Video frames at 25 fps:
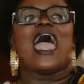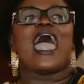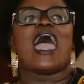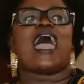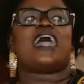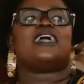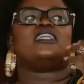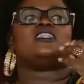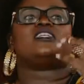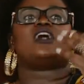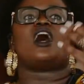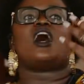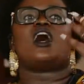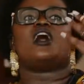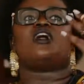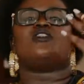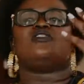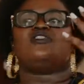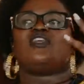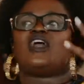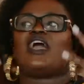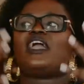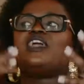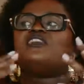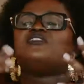And
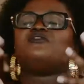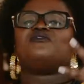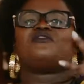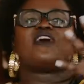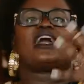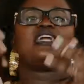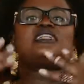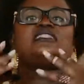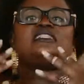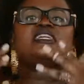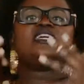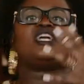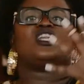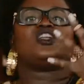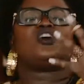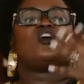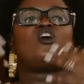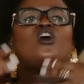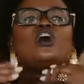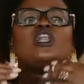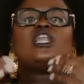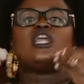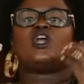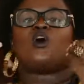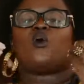they're inviting and
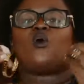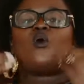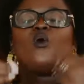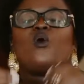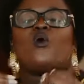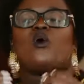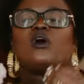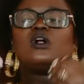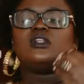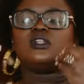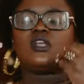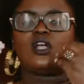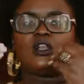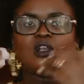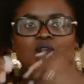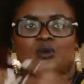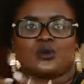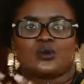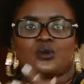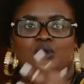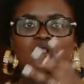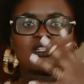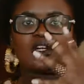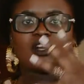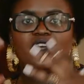calling all
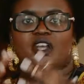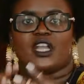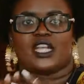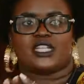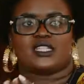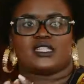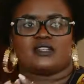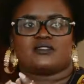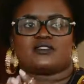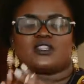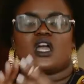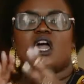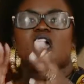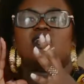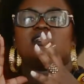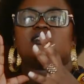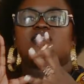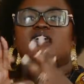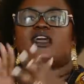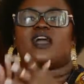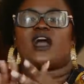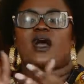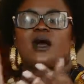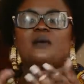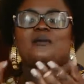local creatives
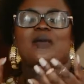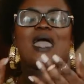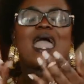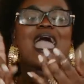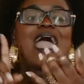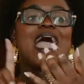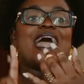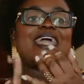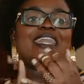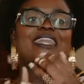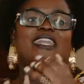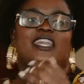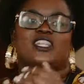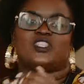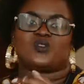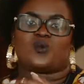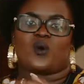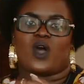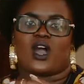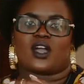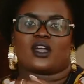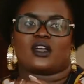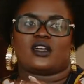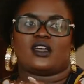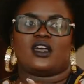to come and
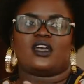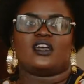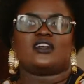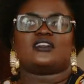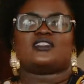network.